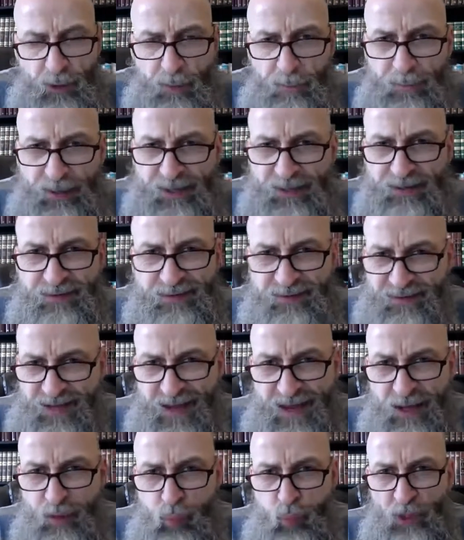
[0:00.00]
but
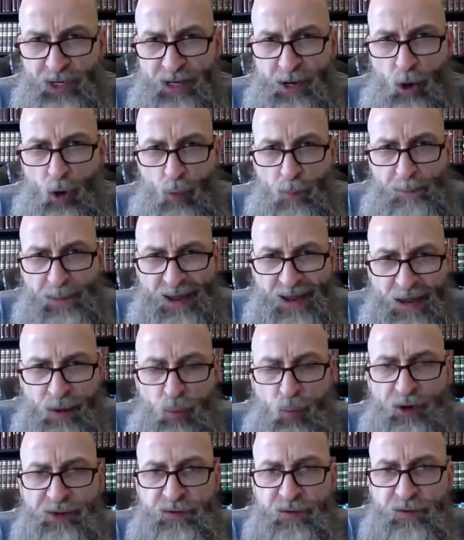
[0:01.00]
instead, we obey
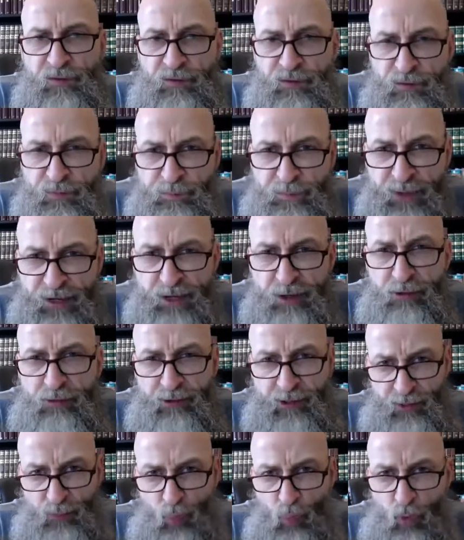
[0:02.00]
what the
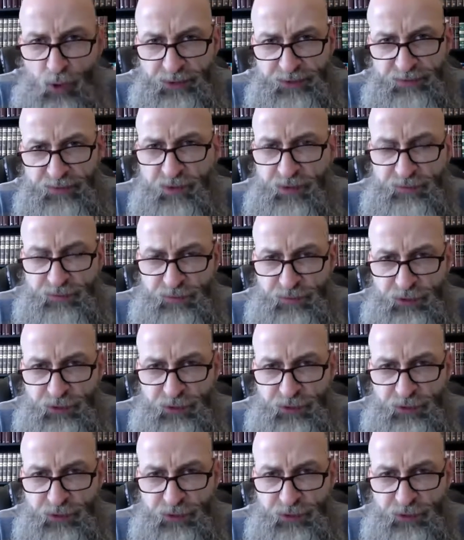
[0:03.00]
Spirit wants us to